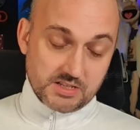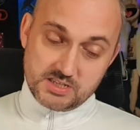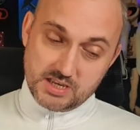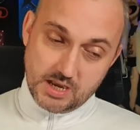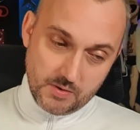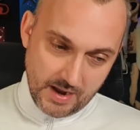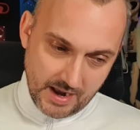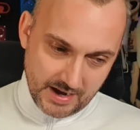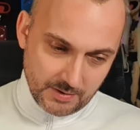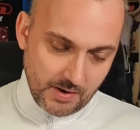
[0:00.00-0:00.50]

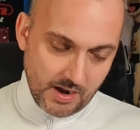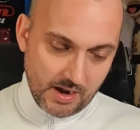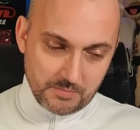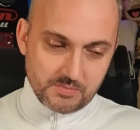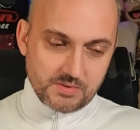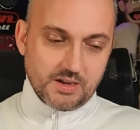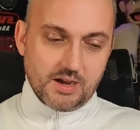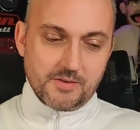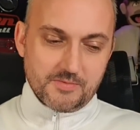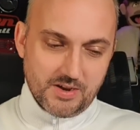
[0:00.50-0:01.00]
So anyway,
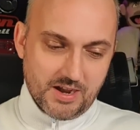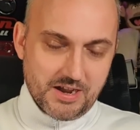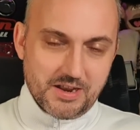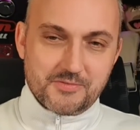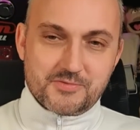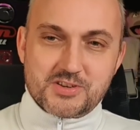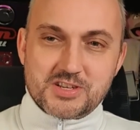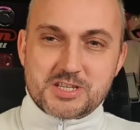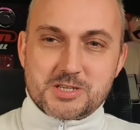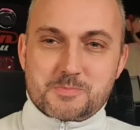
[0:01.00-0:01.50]
I'm, I'm,
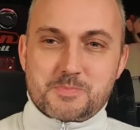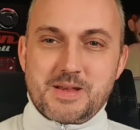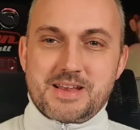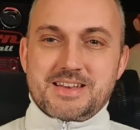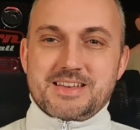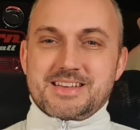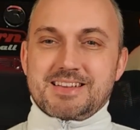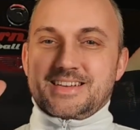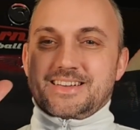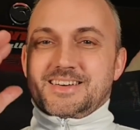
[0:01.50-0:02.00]
I've just
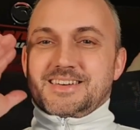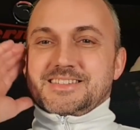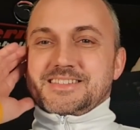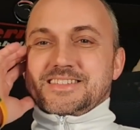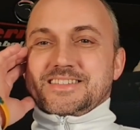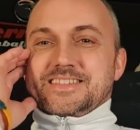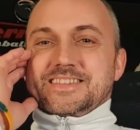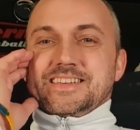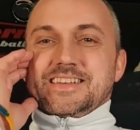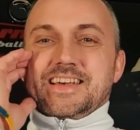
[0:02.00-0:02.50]
spent the
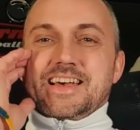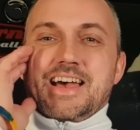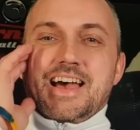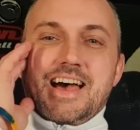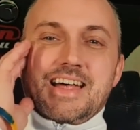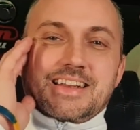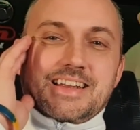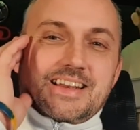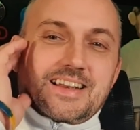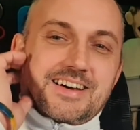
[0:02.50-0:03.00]
last
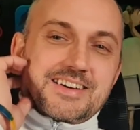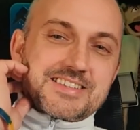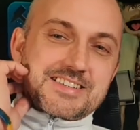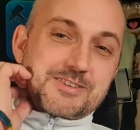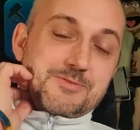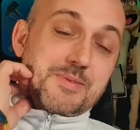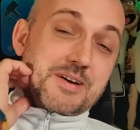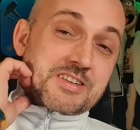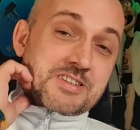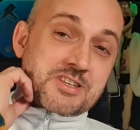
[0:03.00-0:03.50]
the last
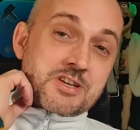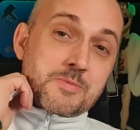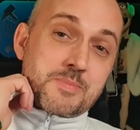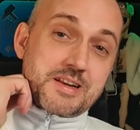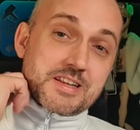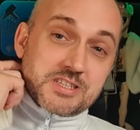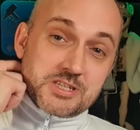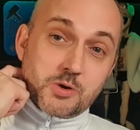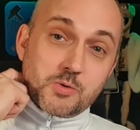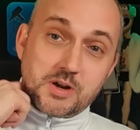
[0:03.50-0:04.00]
almost two
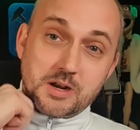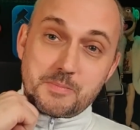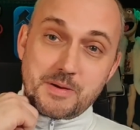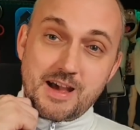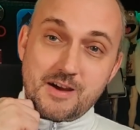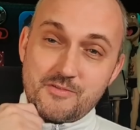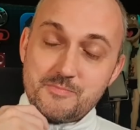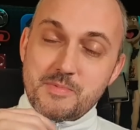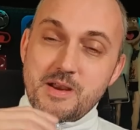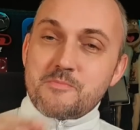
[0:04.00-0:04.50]
minutes talking
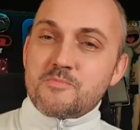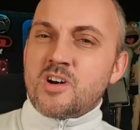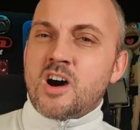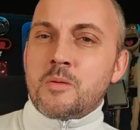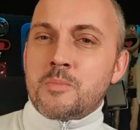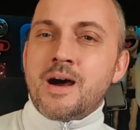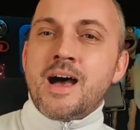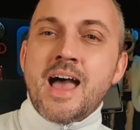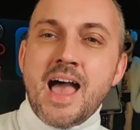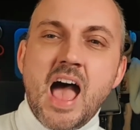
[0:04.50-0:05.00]
about Benrahma,